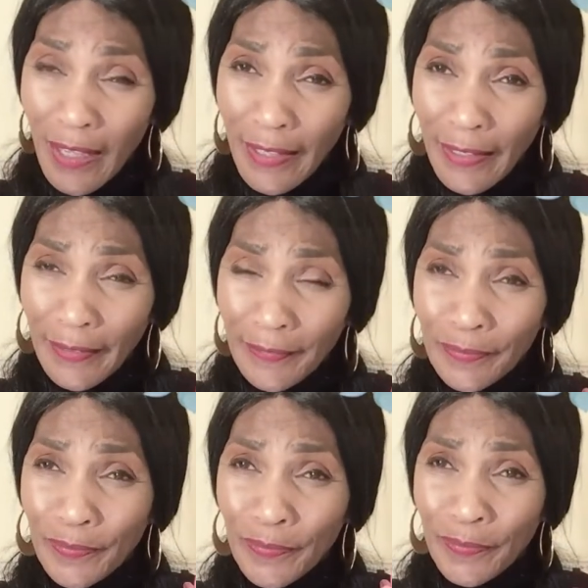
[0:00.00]
um,
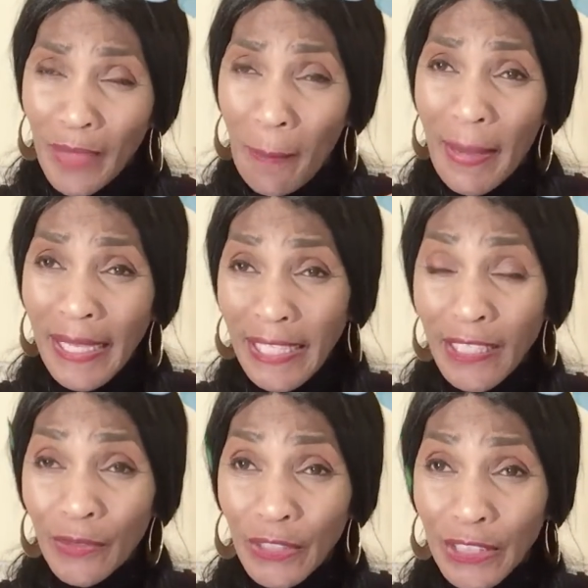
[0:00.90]
a body
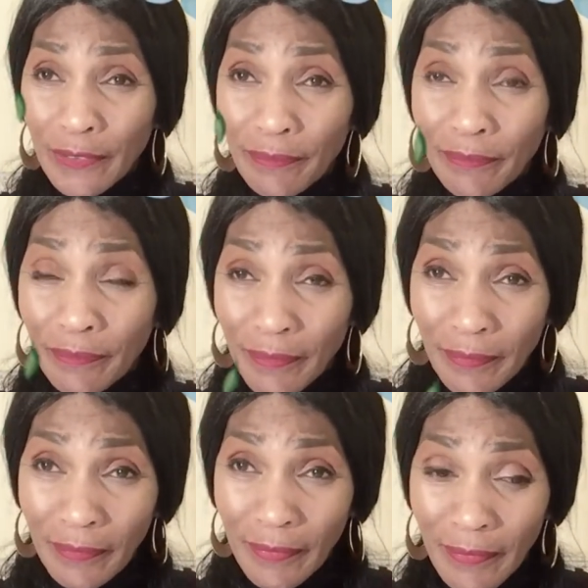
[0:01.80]
lotion.
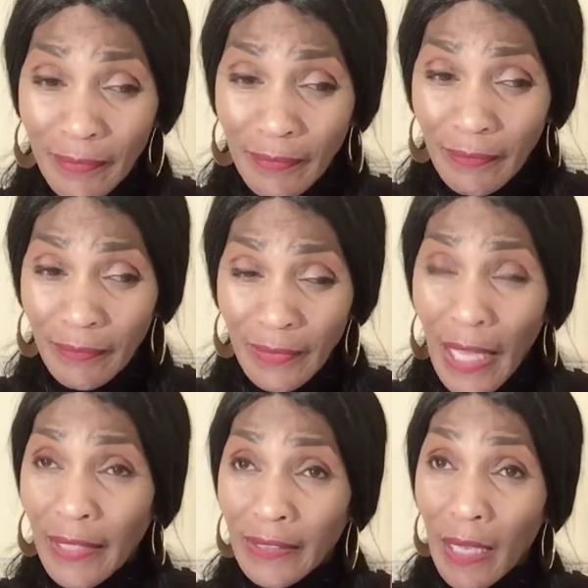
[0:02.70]

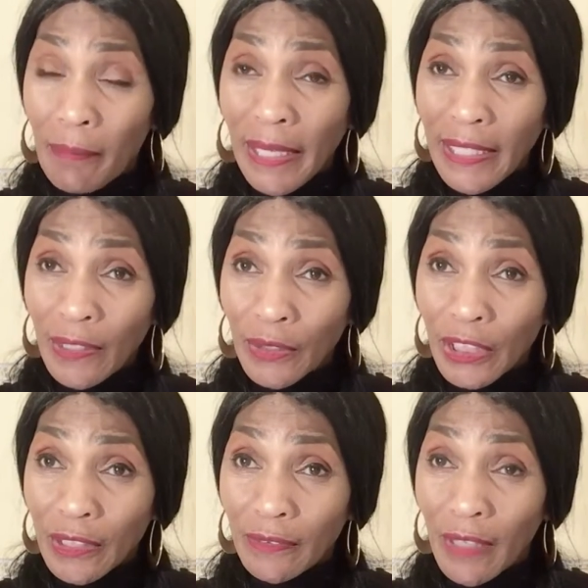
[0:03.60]
Yes, a body
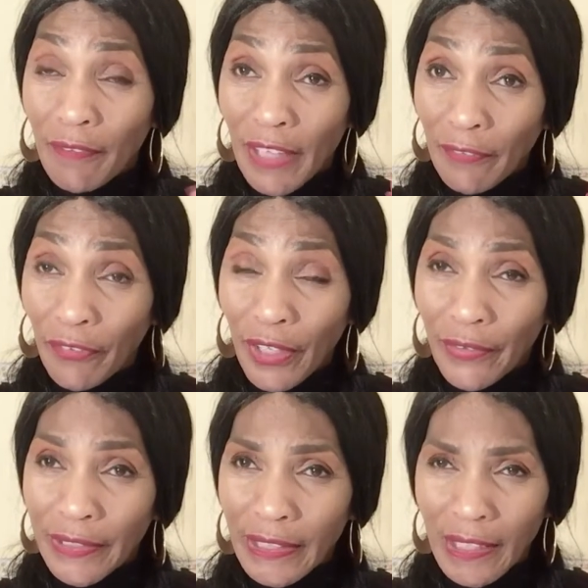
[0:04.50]
lotion of that
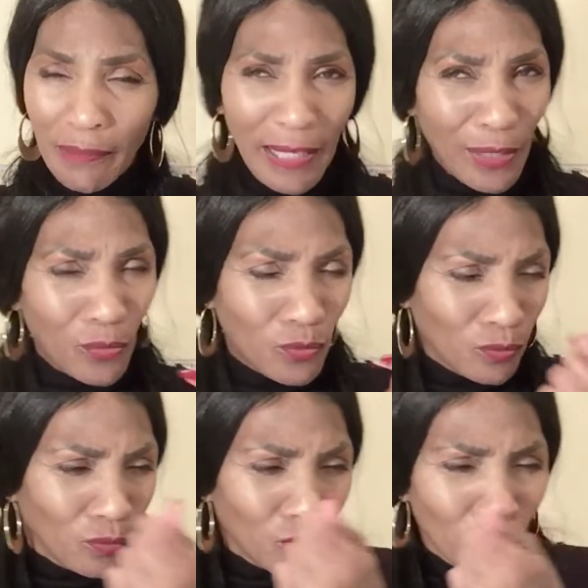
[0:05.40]
fragrance. And I'm like,
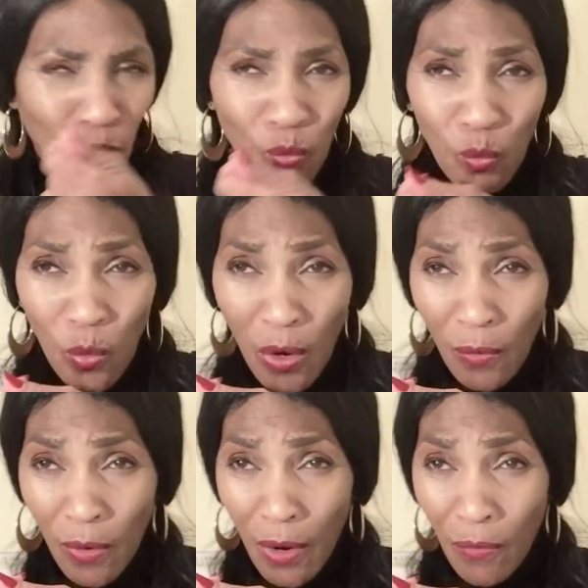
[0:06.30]
whoa,
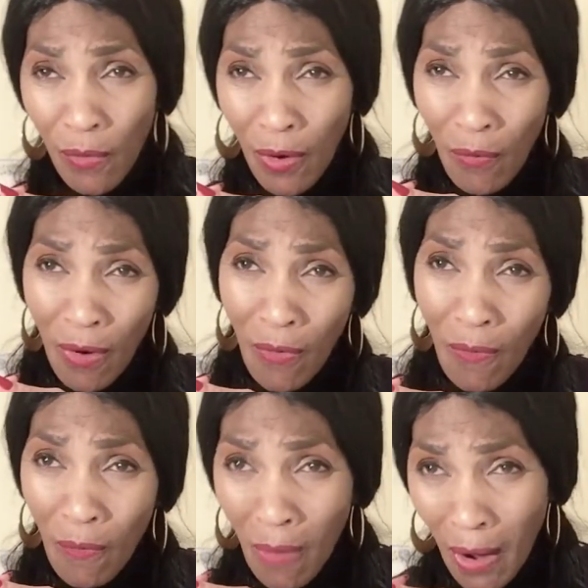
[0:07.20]
whoa, whoa,
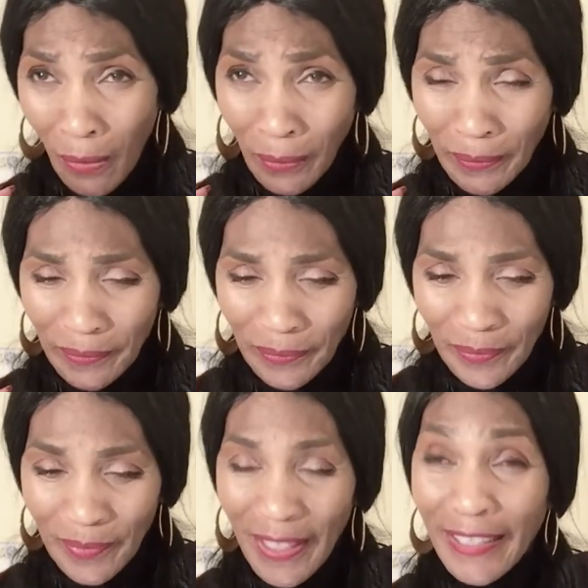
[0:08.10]
whoa, whoa.
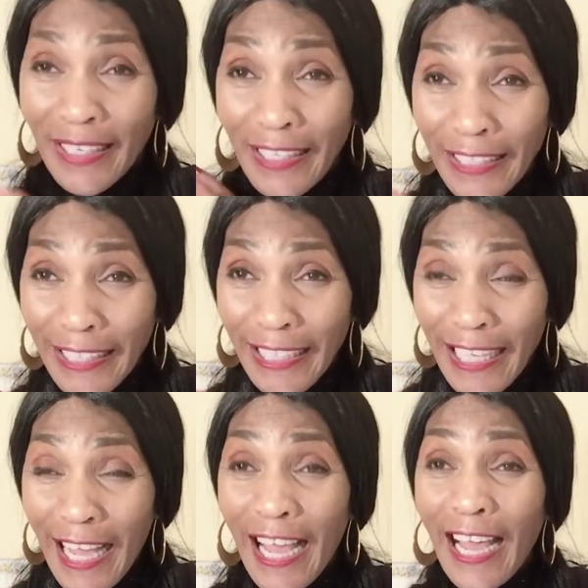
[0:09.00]
And honey,
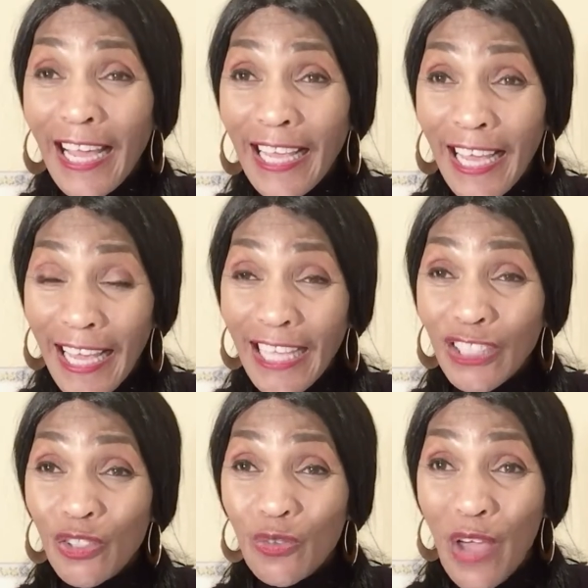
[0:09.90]
I
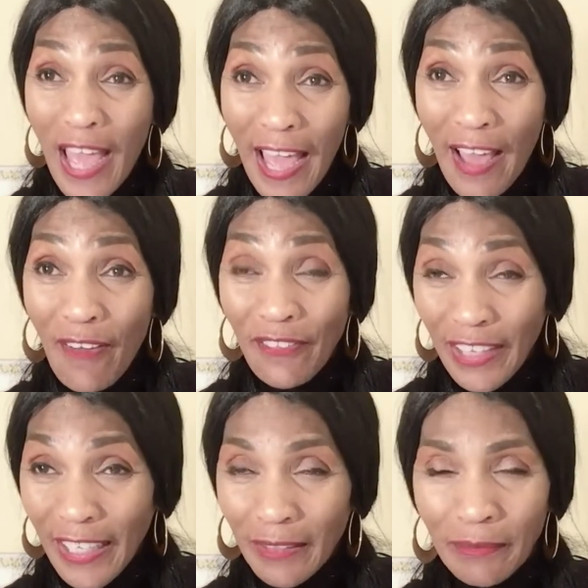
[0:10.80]
had to have
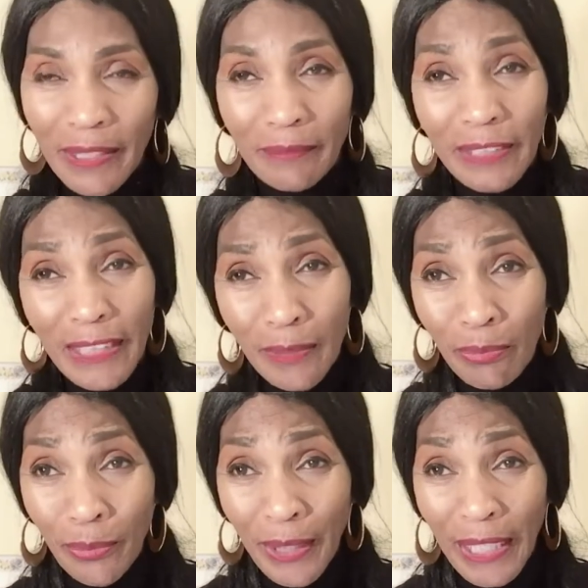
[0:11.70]
it, but I'm
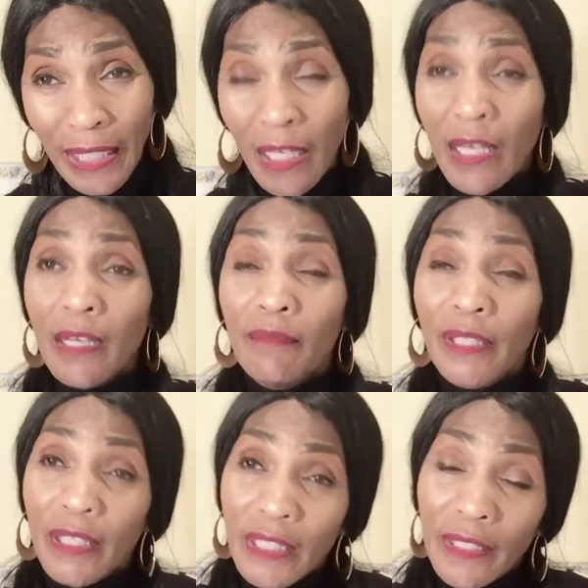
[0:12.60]
disappointed
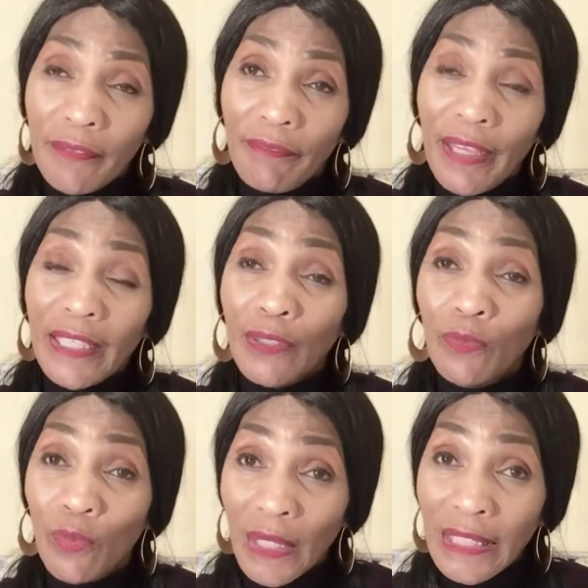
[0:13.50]
because of the fact the
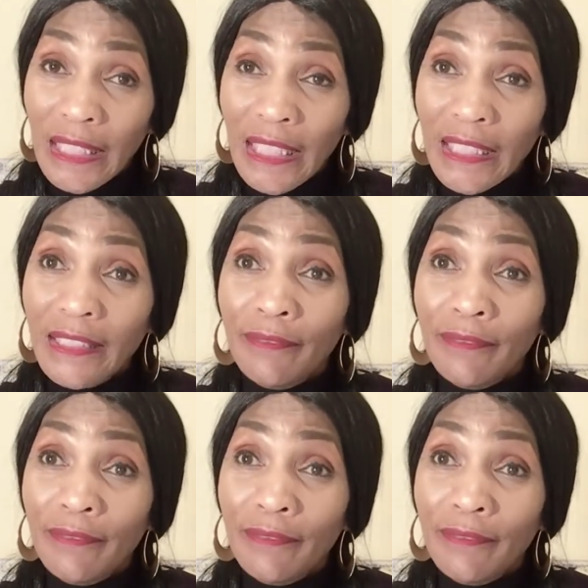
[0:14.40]
one that